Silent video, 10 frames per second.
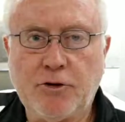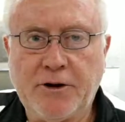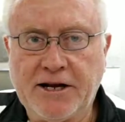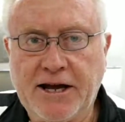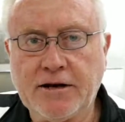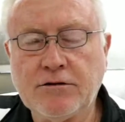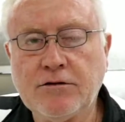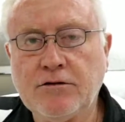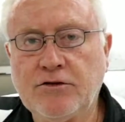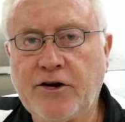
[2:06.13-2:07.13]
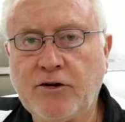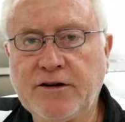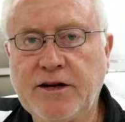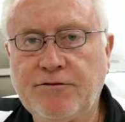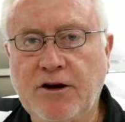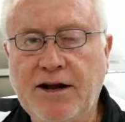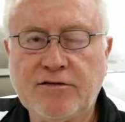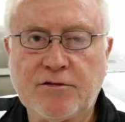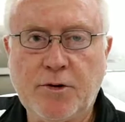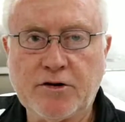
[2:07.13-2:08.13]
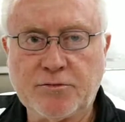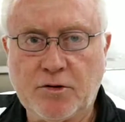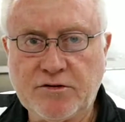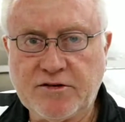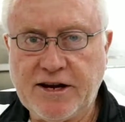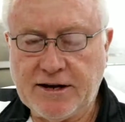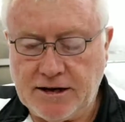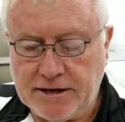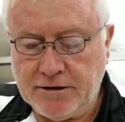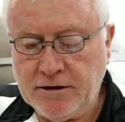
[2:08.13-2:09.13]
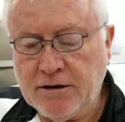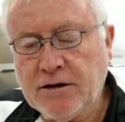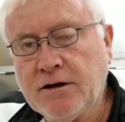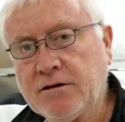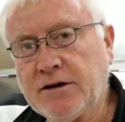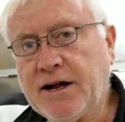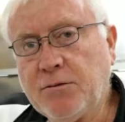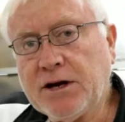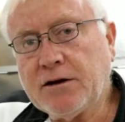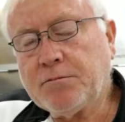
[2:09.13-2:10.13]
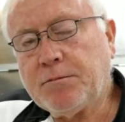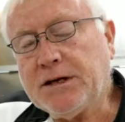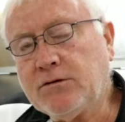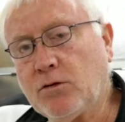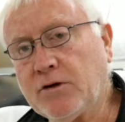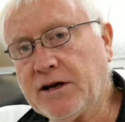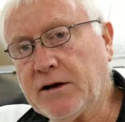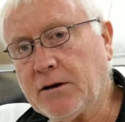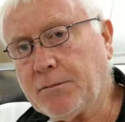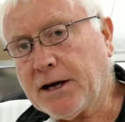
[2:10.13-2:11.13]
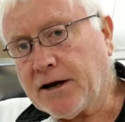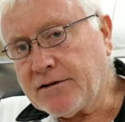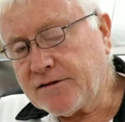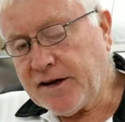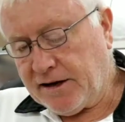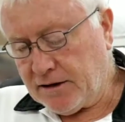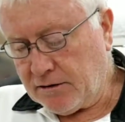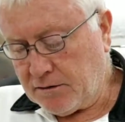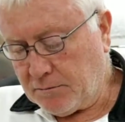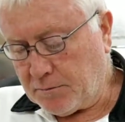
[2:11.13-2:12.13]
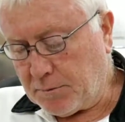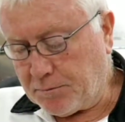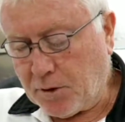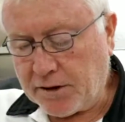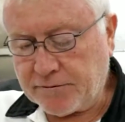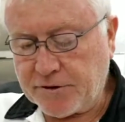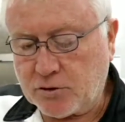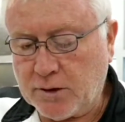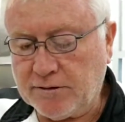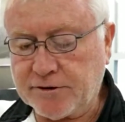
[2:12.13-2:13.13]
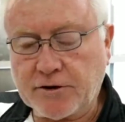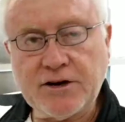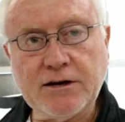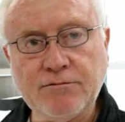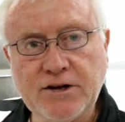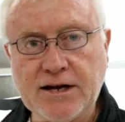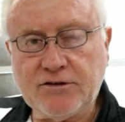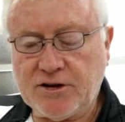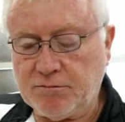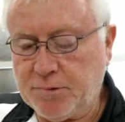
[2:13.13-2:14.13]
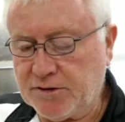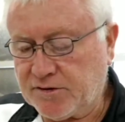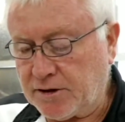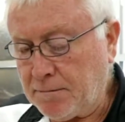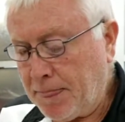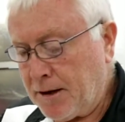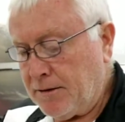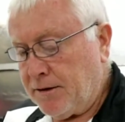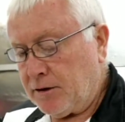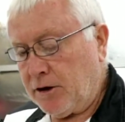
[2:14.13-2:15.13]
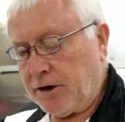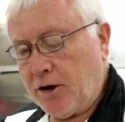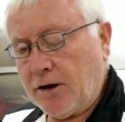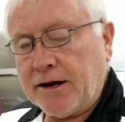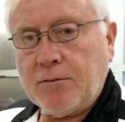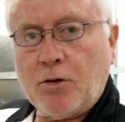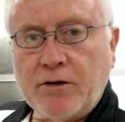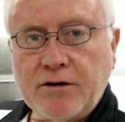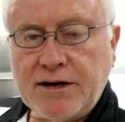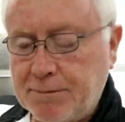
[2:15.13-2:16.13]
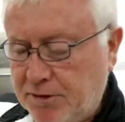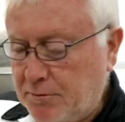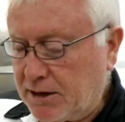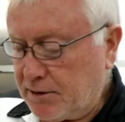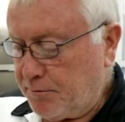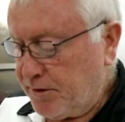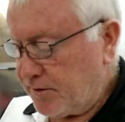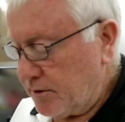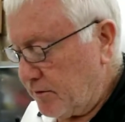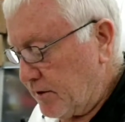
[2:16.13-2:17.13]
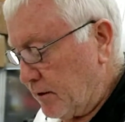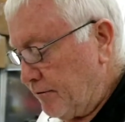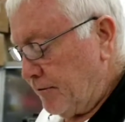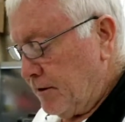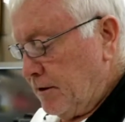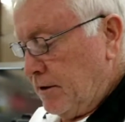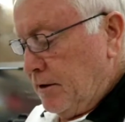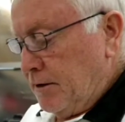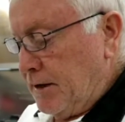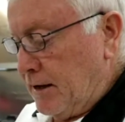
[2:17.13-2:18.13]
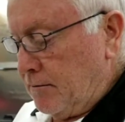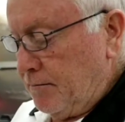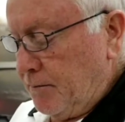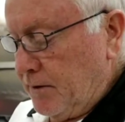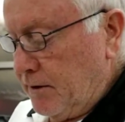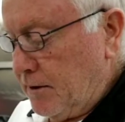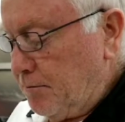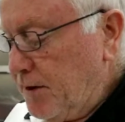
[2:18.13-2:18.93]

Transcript: everyone again, Gerald here for Langston Motorsports Tech Line. Today we're going to be talking about our second part of the 12 degree Vhm piston. I'm going to go a little more in depth about the piston itself. Now, the